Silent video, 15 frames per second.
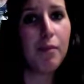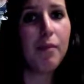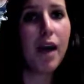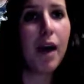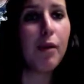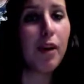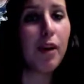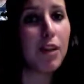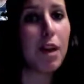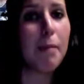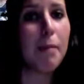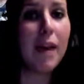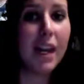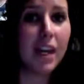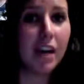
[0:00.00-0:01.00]
However,
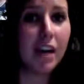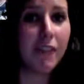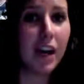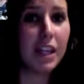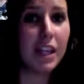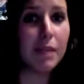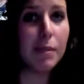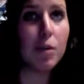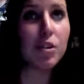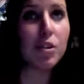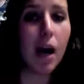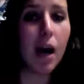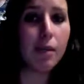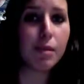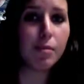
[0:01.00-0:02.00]
it may not find the most
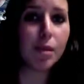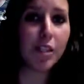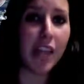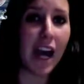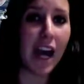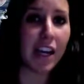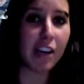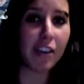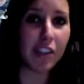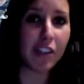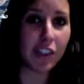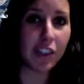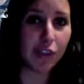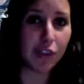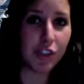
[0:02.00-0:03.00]
optimal and accurate
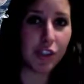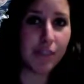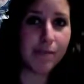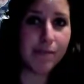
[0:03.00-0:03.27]
solution.